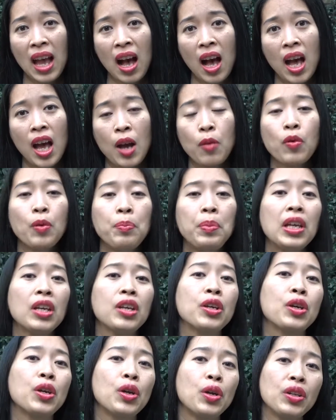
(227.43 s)
It would be
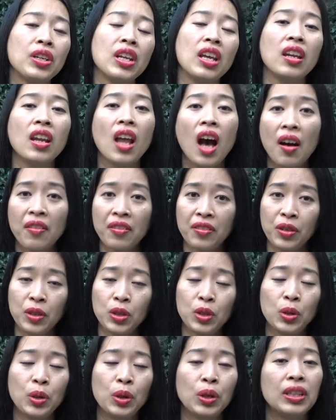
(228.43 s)
good enough for
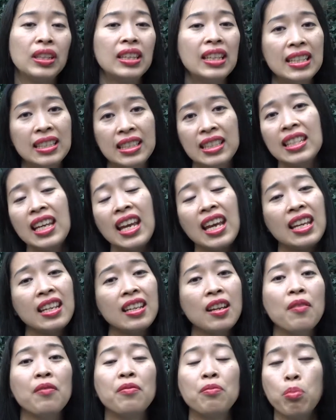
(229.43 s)
your
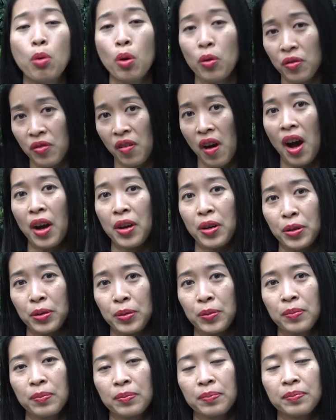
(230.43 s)
LinkedIn profile.
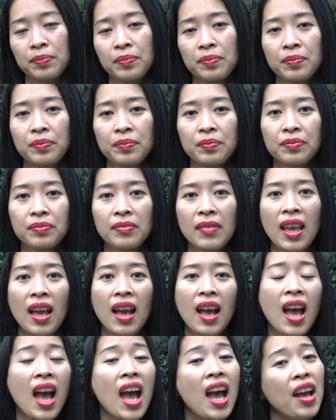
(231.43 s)

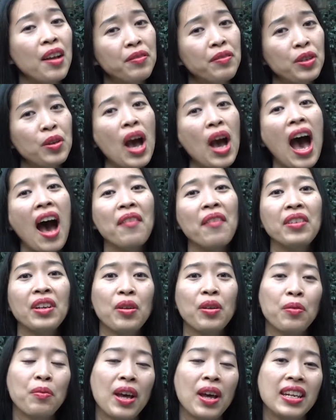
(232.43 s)
If you haven't
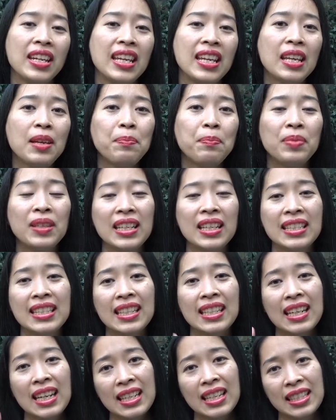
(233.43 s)
already, please
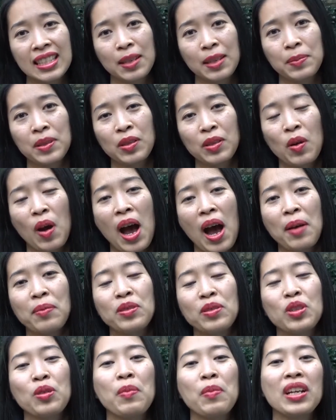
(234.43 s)
click subscribe
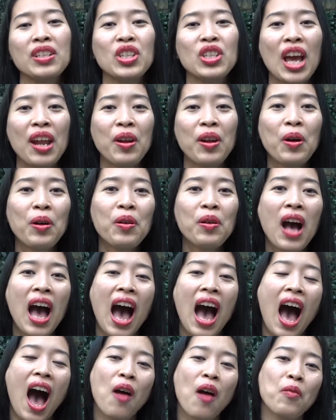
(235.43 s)
to my channel.
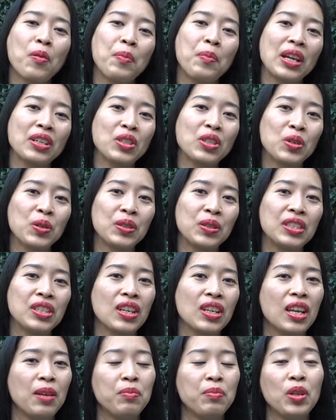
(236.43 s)
I will make sure to
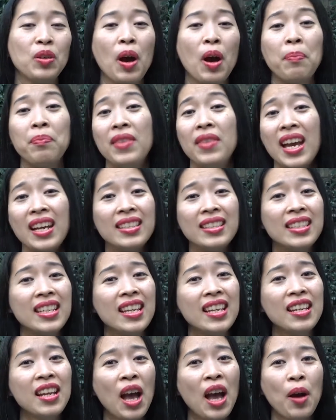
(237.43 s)
keep you
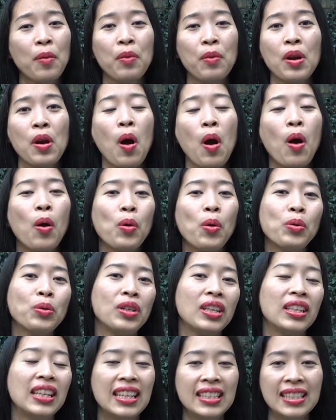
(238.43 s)
updated with all
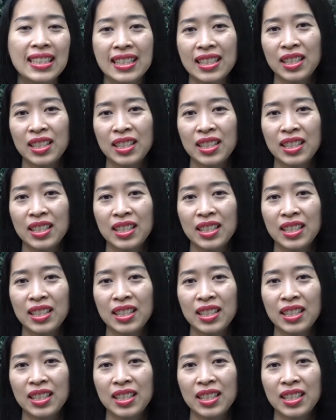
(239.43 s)
the latest